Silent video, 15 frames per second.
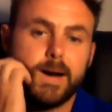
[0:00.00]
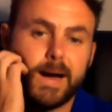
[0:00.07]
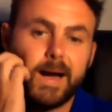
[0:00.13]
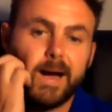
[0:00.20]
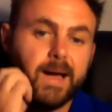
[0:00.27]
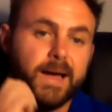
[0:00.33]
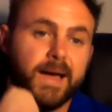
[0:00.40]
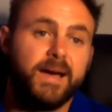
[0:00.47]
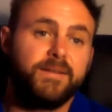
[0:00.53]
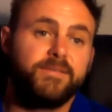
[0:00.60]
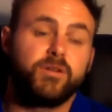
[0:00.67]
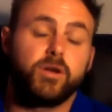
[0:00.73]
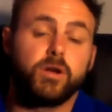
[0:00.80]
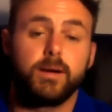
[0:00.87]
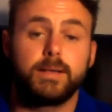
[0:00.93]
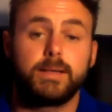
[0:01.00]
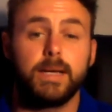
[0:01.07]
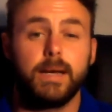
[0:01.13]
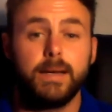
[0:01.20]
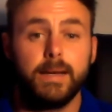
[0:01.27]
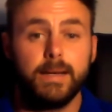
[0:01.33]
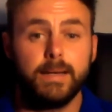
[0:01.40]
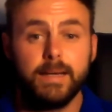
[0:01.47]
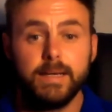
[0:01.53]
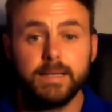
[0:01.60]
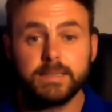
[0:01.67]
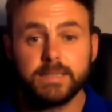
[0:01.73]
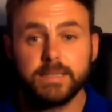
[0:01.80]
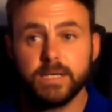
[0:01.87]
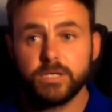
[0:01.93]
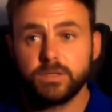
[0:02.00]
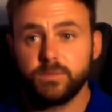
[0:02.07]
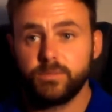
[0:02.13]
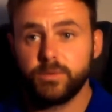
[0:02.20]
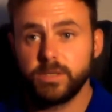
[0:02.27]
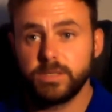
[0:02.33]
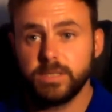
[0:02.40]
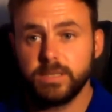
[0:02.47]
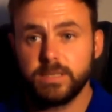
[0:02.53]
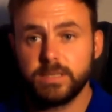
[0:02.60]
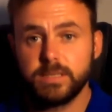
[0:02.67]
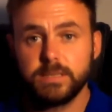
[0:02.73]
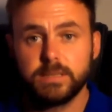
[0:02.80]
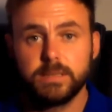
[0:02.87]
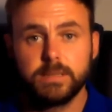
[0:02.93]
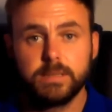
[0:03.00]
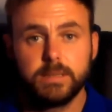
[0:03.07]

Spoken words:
I have not done any international projects.